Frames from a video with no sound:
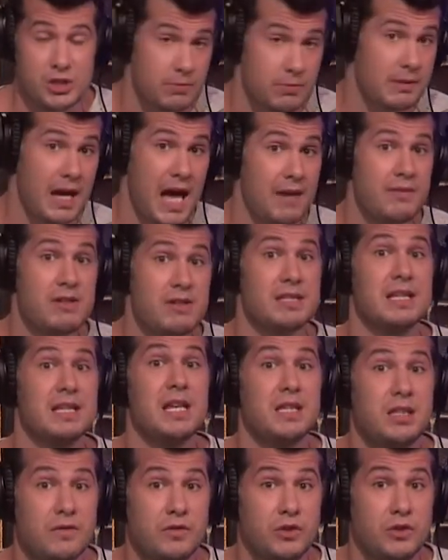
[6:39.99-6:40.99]
some kind of
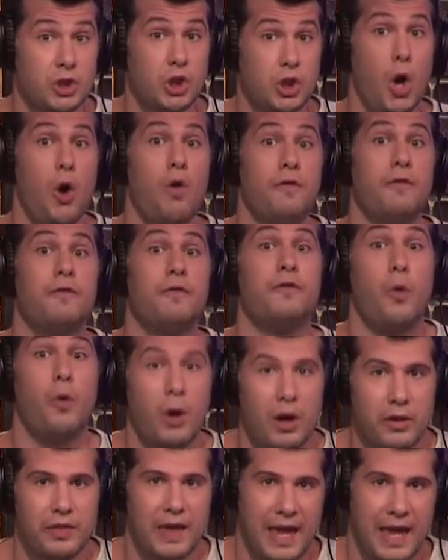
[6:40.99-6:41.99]
incentive to go
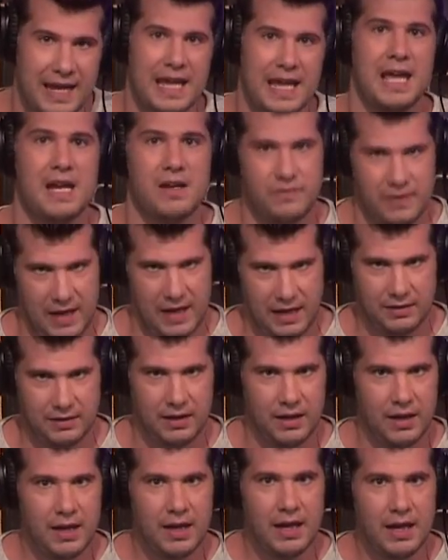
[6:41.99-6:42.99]
forth and innovate.